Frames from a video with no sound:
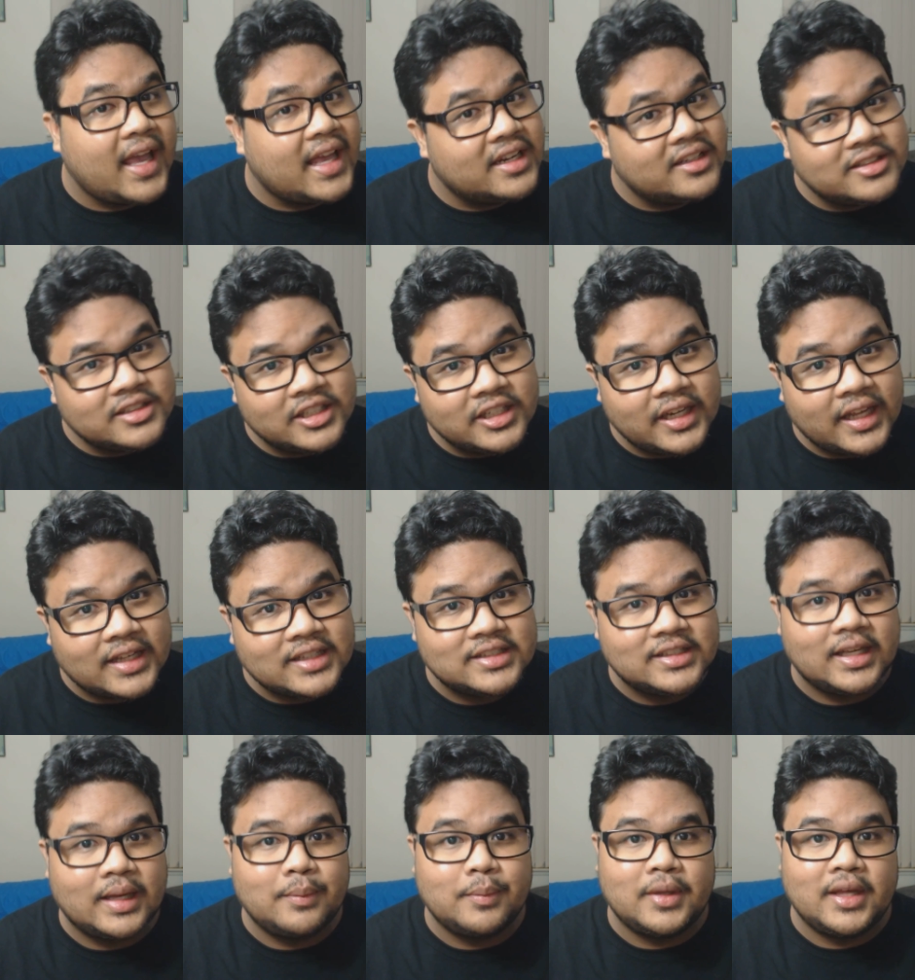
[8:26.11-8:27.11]
And until next
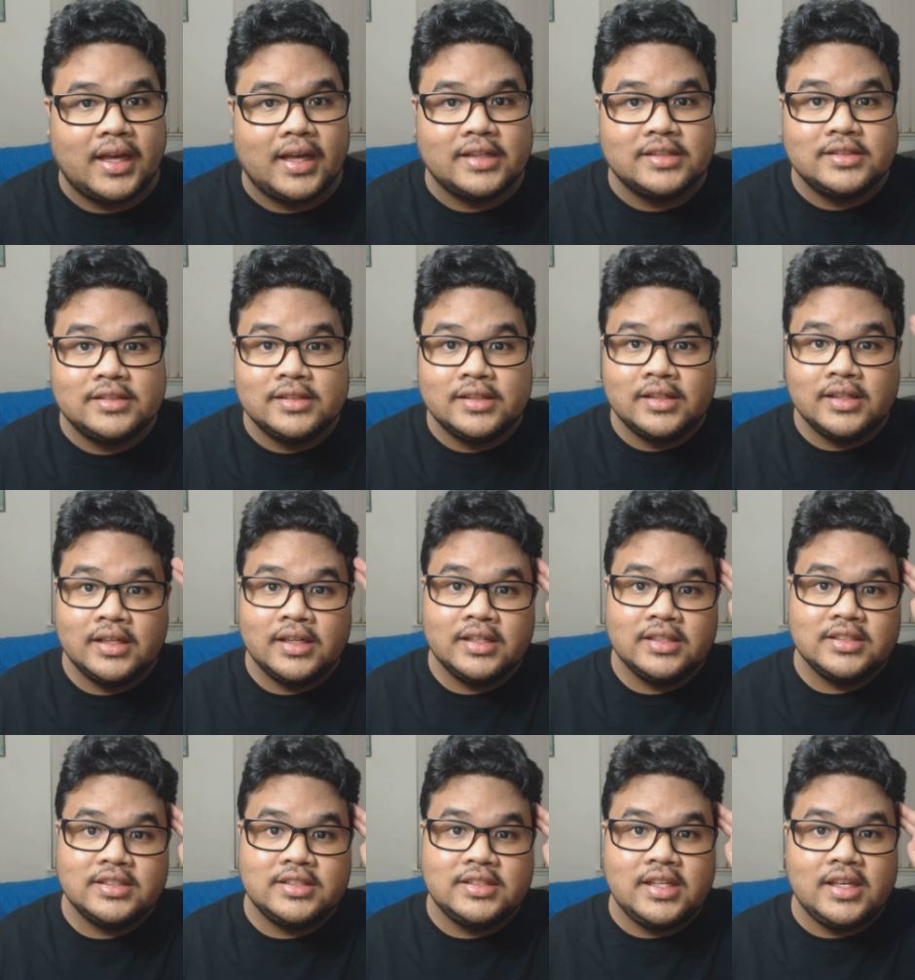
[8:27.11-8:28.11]
time, guys.
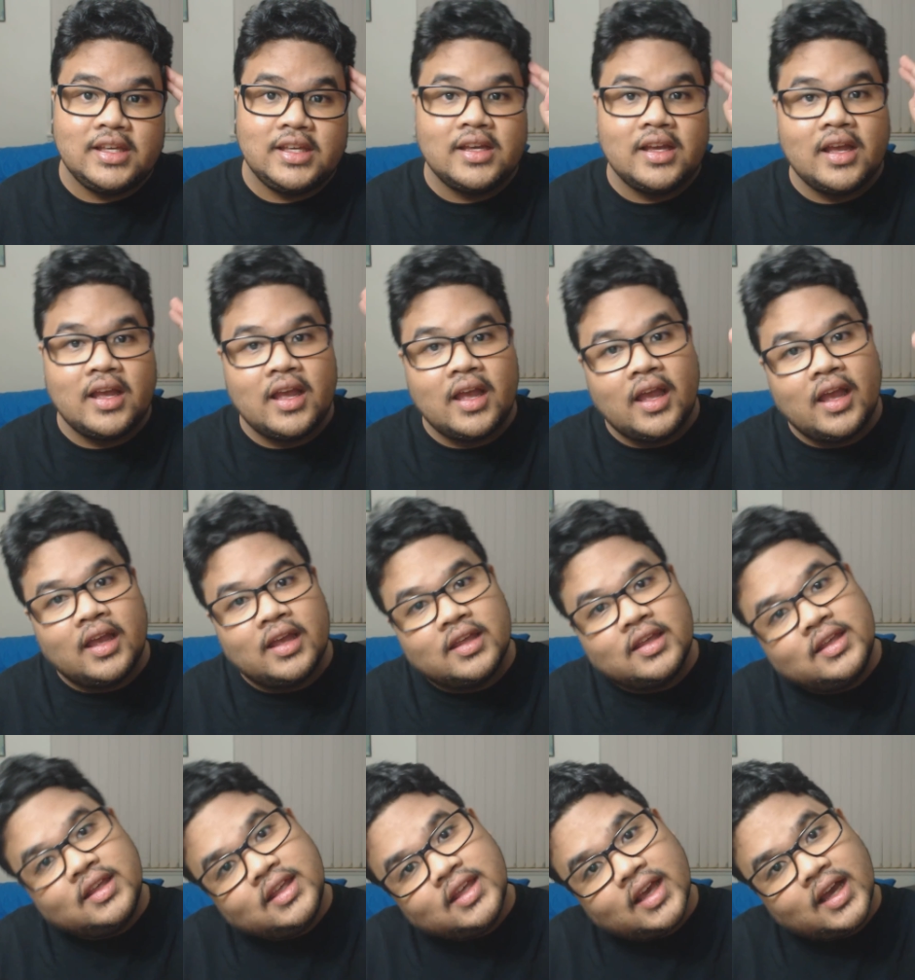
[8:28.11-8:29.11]
See
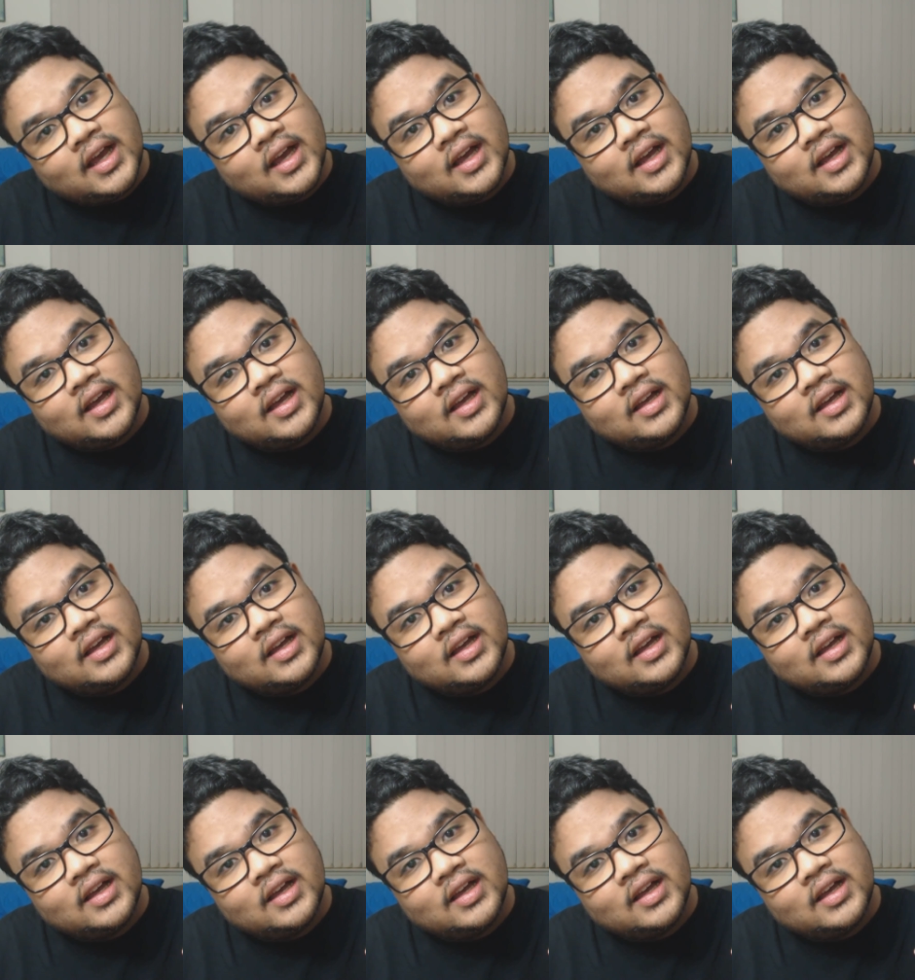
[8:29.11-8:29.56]
ya.